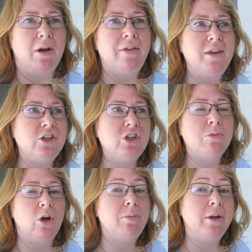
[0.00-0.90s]
I think she
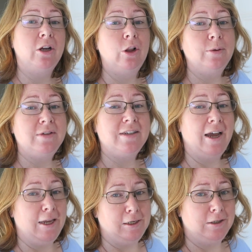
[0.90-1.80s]
might have been close to
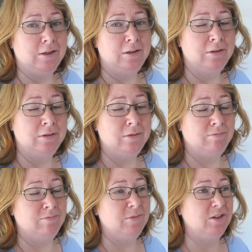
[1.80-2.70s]
8.
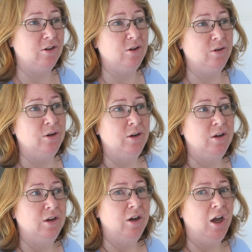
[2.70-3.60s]
So,
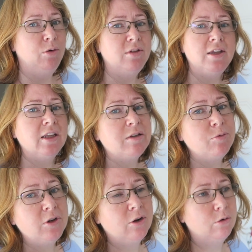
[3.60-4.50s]
I would think that's
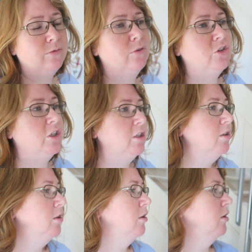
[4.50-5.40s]
pretty old for a
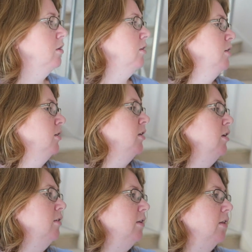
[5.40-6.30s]
chicken.
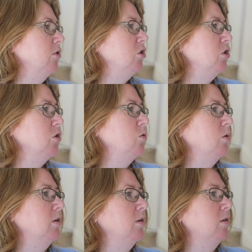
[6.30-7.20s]
The other
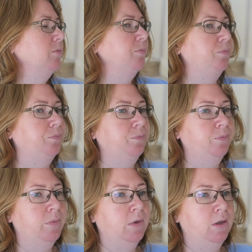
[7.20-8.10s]
two,
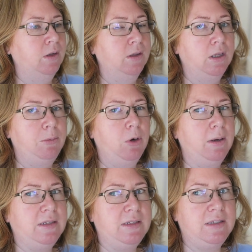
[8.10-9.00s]
they're
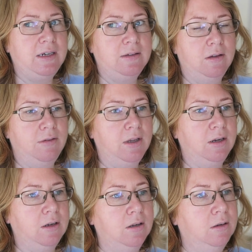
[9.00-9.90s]
probably at 6, I
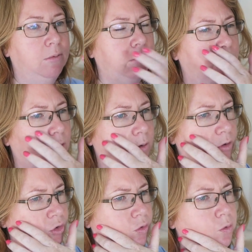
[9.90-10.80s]
think. I'm not
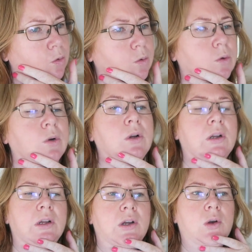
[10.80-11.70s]
quite sure
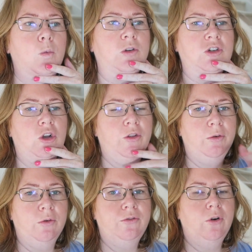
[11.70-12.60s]
which lot
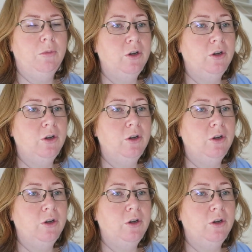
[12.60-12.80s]
they're all from.